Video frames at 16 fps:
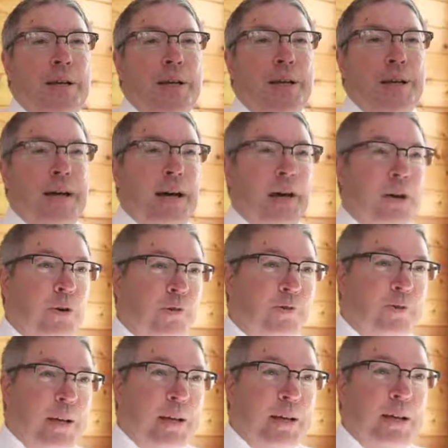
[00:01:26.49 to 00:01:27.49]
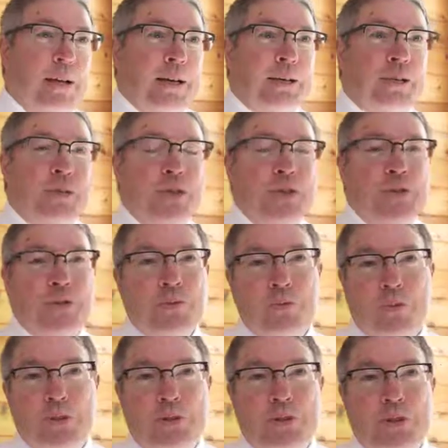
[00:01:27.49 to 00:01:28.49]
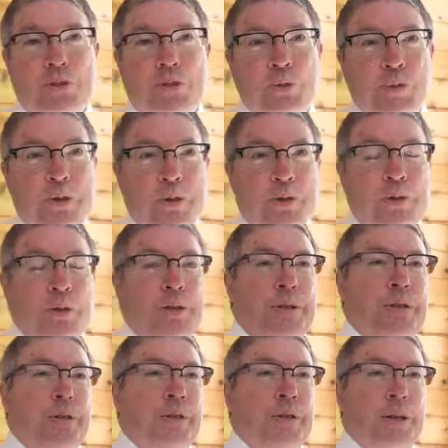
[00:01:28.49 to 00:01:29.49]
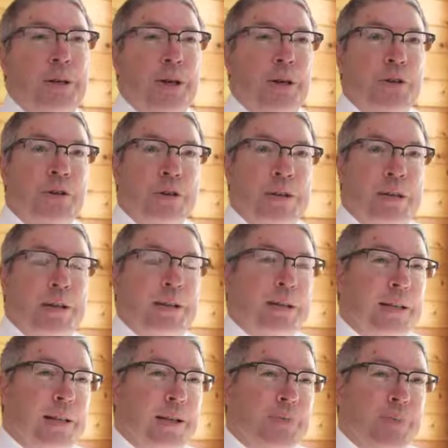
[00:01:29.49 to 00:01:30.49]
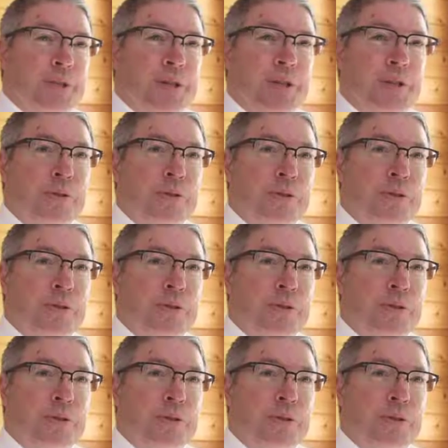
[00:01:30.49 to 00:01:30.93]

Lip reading: and how VITLAccess was instrumental in understanding that particular